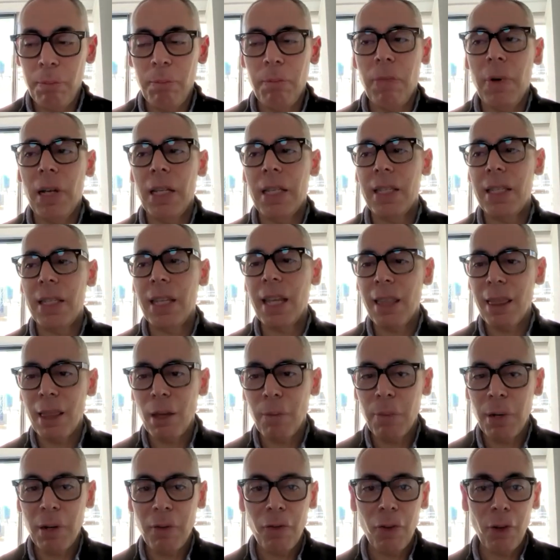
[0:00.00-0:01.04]
seeing them
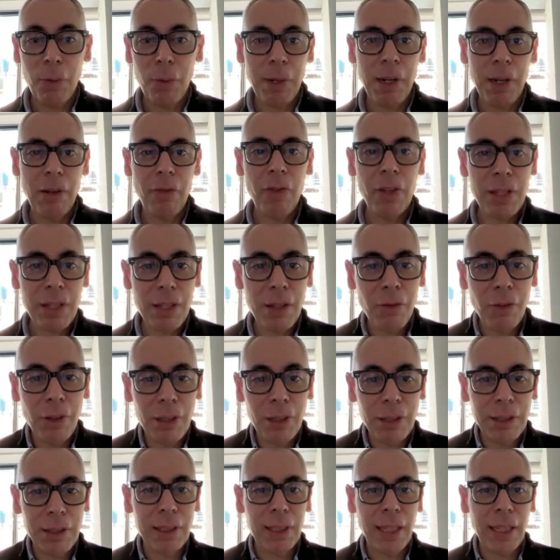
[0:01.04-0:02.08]
performing at festivals,
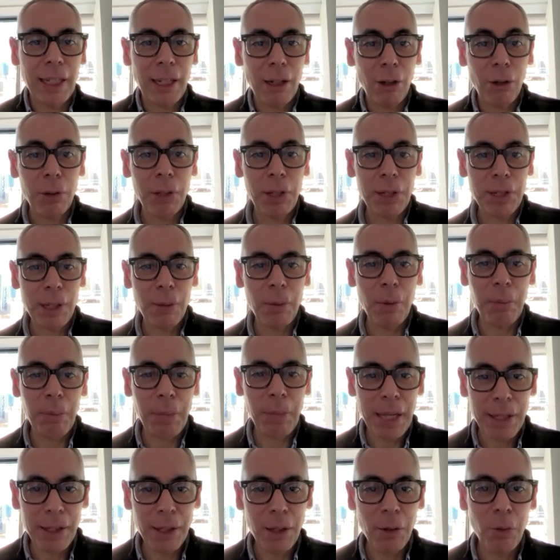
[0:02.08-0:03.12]
including some
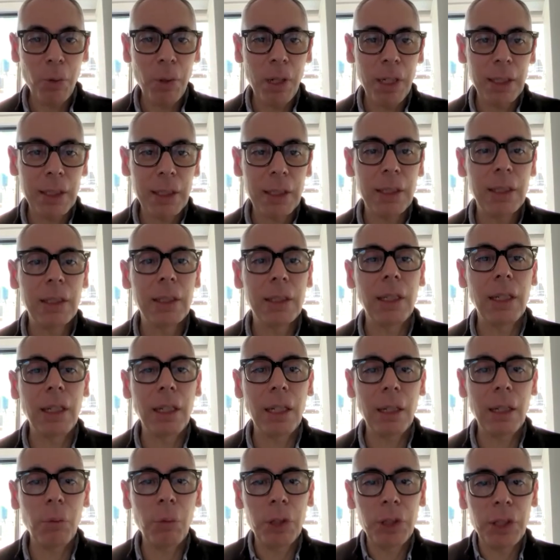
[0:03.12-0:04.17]
amazing ones,
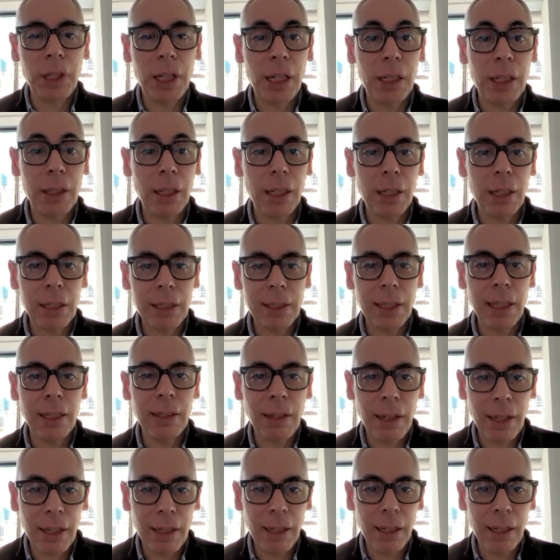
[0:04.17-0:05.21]
which I had artists
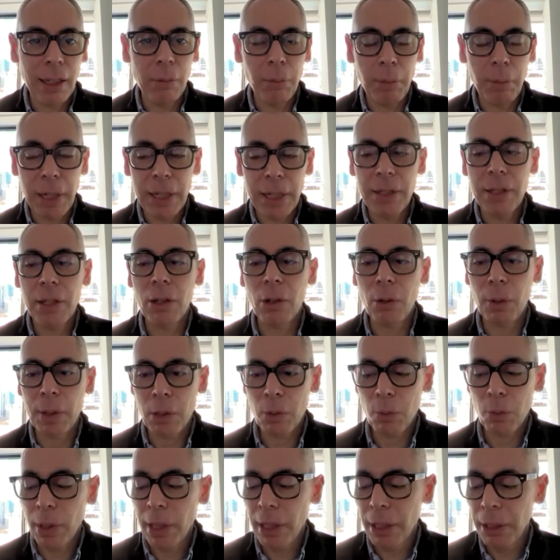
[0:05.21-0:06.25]
headlining in Mexico as
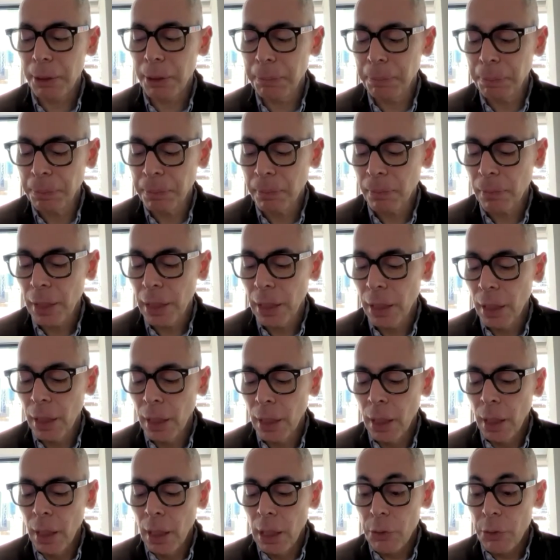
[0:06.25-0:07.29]
well.
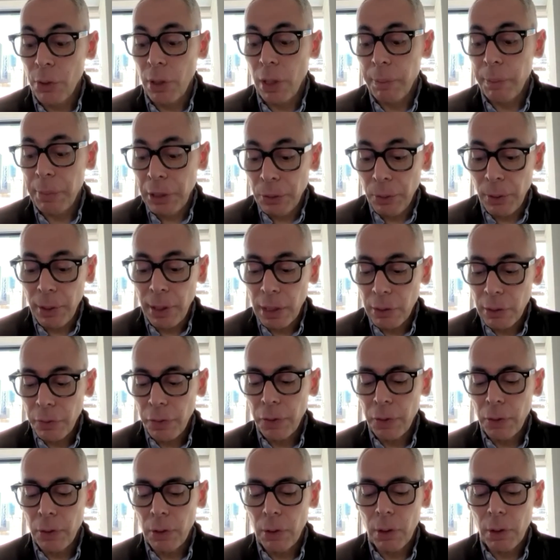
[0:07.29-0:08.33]
So I've been doing that
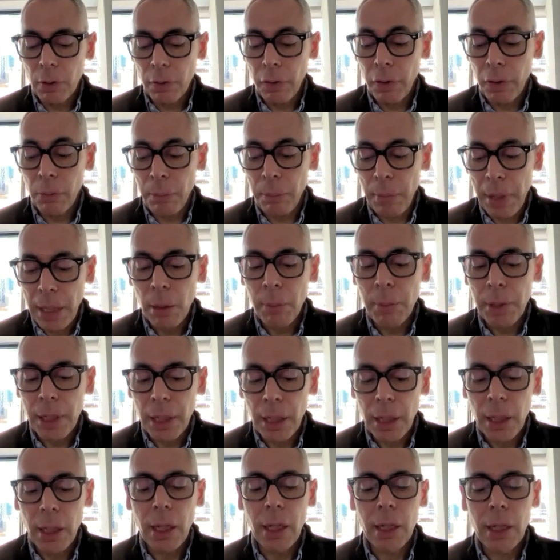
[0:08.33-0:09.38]
for many, many
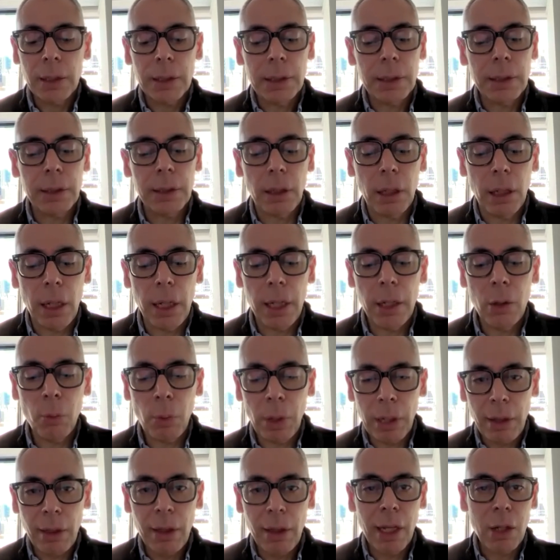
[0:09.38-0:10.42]
years. And one
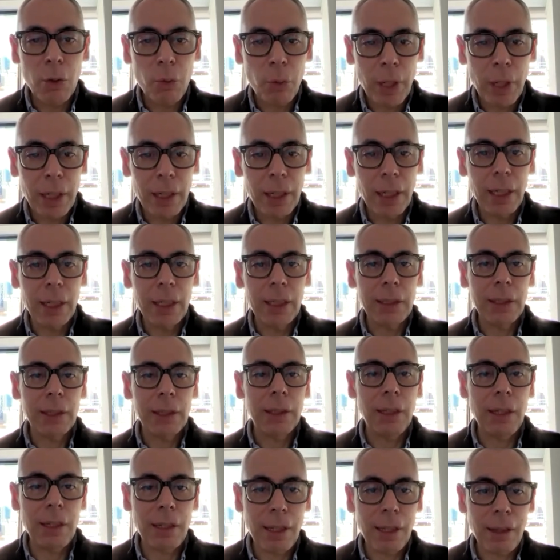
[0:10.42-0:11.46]
thing I realized
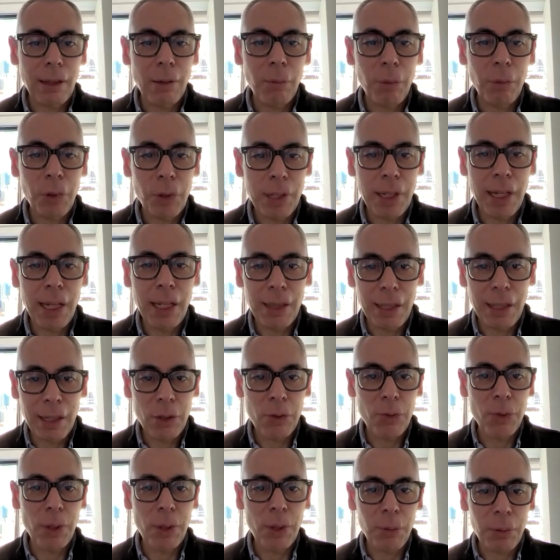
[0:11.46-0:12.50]
is that the music
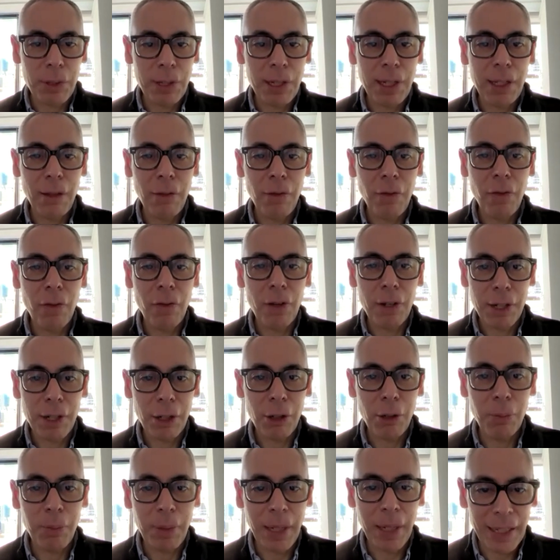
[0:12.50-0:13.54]
industry was getting very
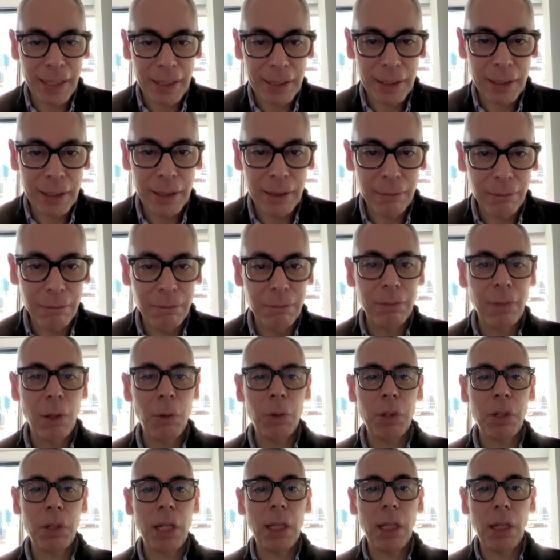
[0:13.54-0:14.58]
complex. It
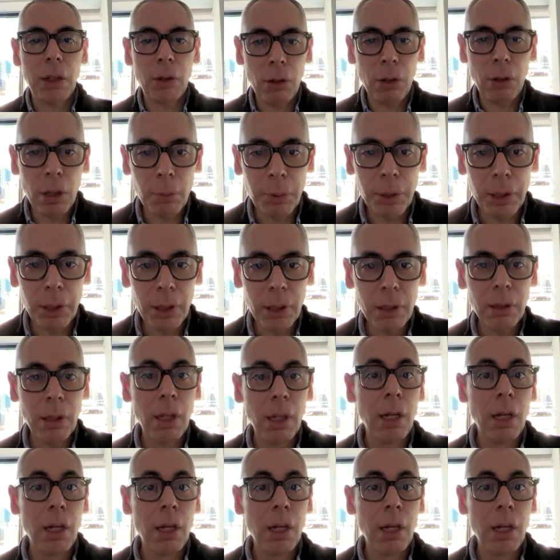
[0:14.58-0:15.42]
was getting global,